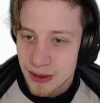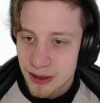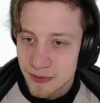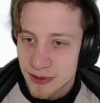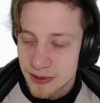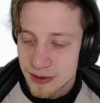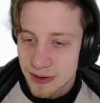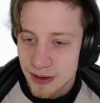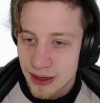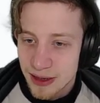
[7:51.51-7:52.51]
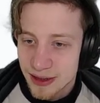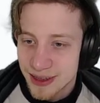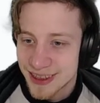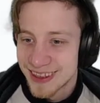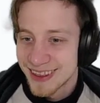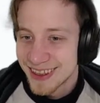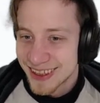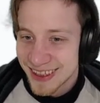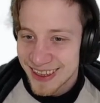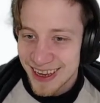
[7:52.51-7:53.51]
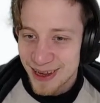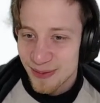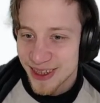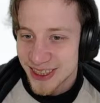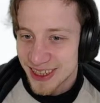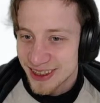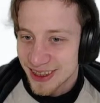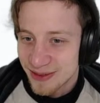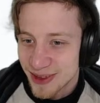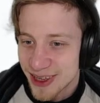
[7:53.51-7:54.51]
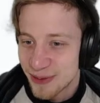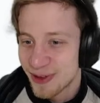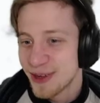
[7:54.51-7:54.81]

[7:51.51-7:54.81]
If this is gonna hey Michelle, I think you